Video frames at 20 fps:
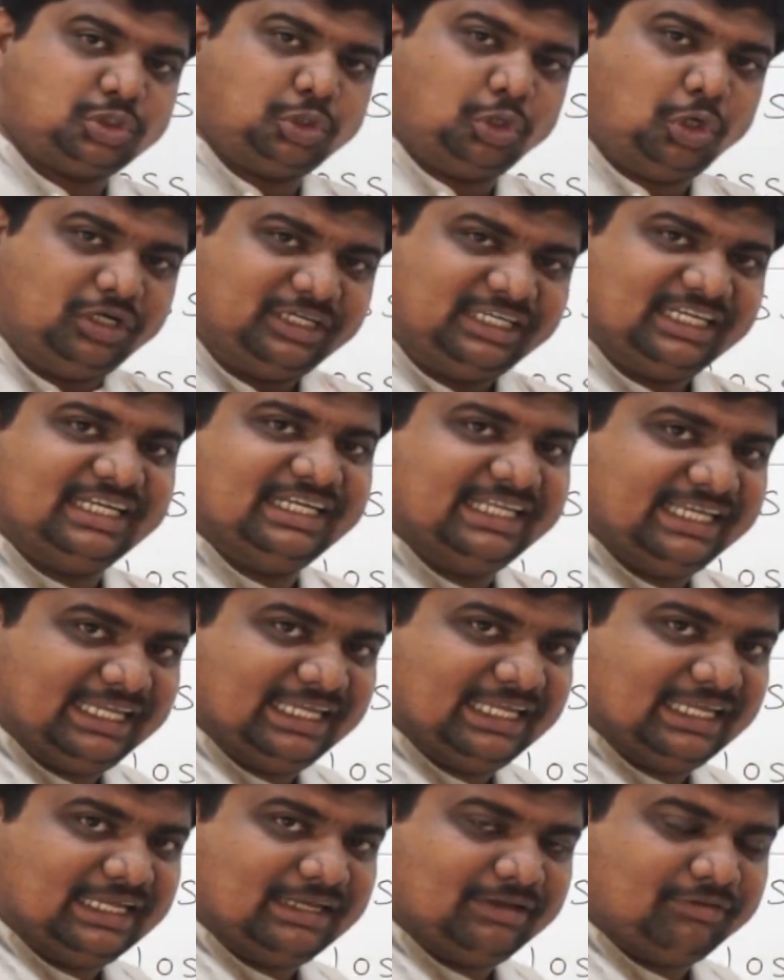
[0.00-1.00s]

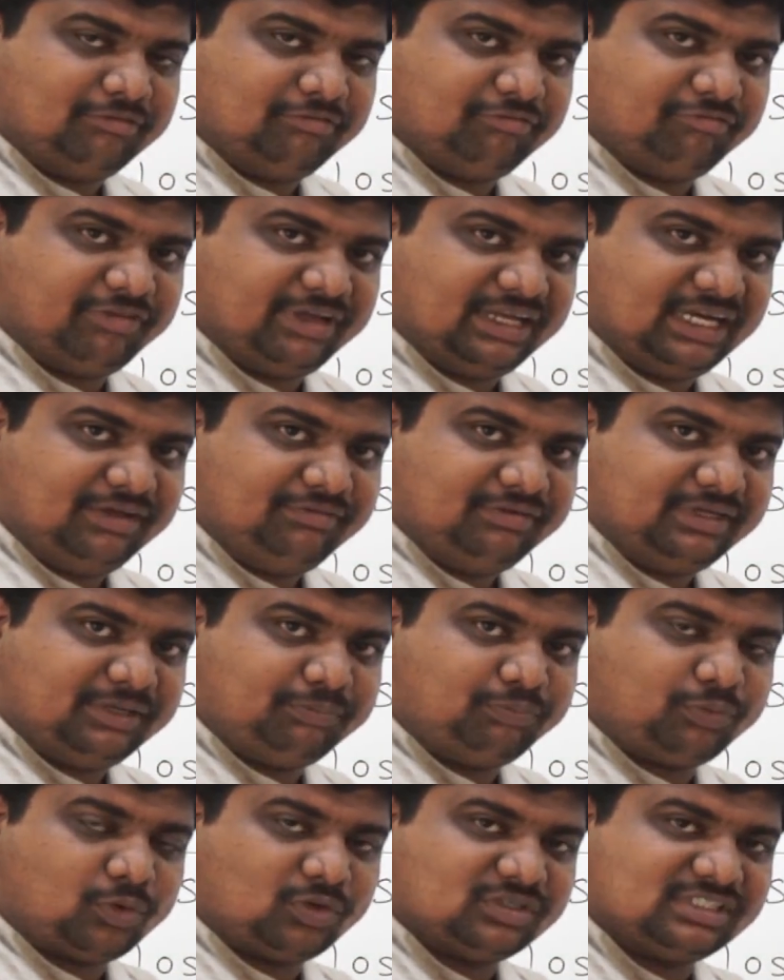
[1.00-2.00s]
totally, whenever a
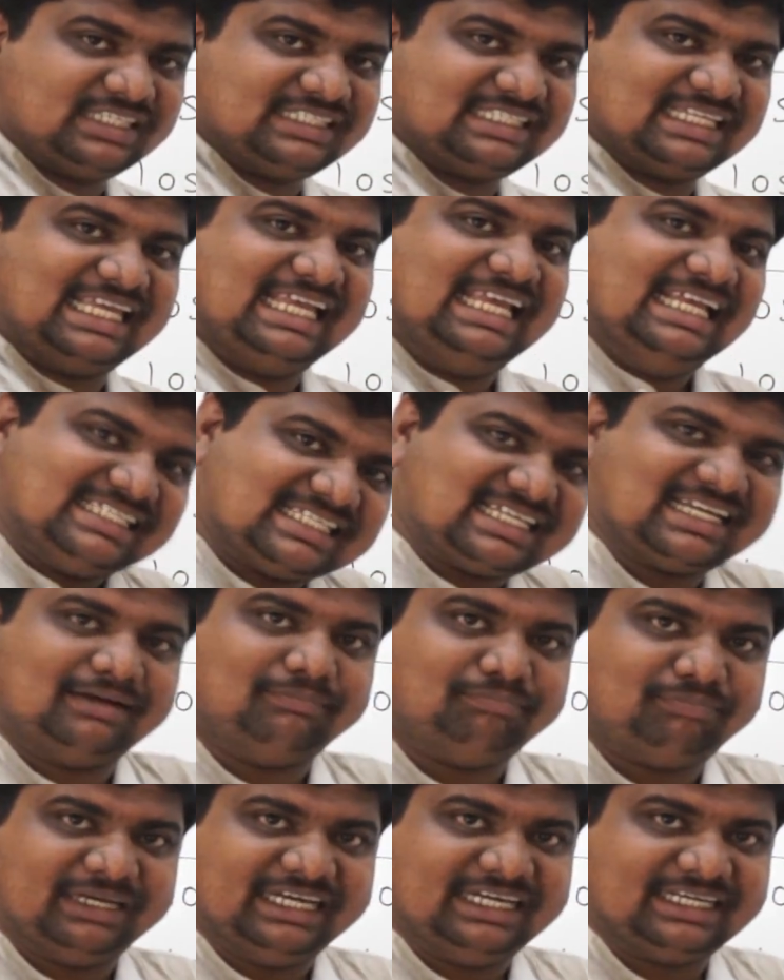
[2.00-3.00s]
process is
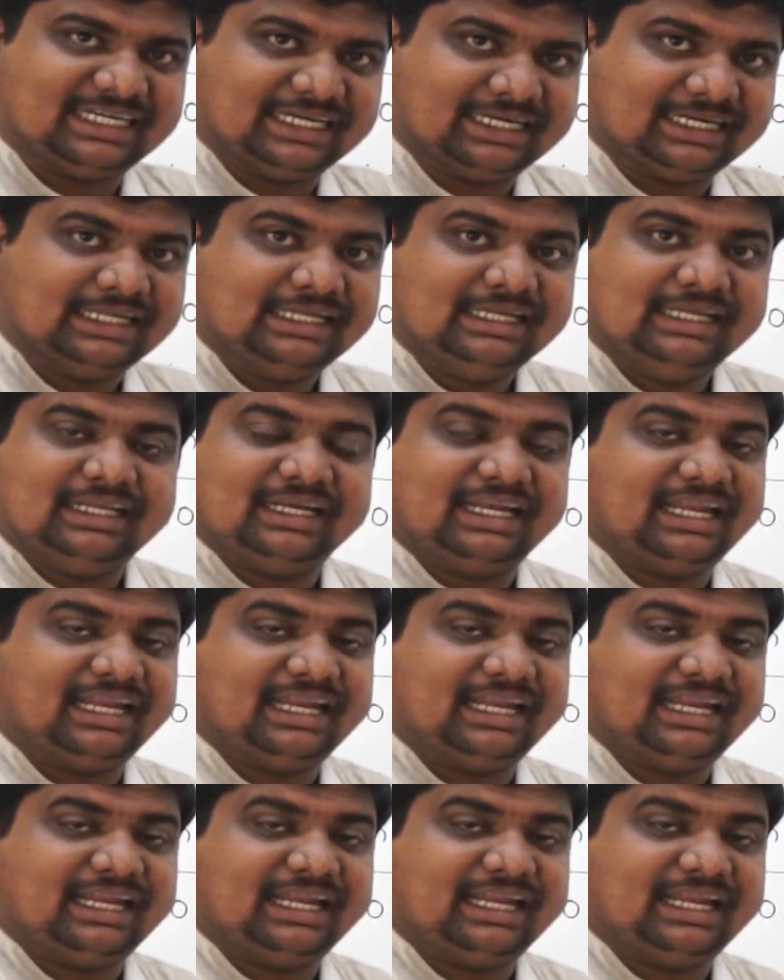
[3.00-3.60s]
completed,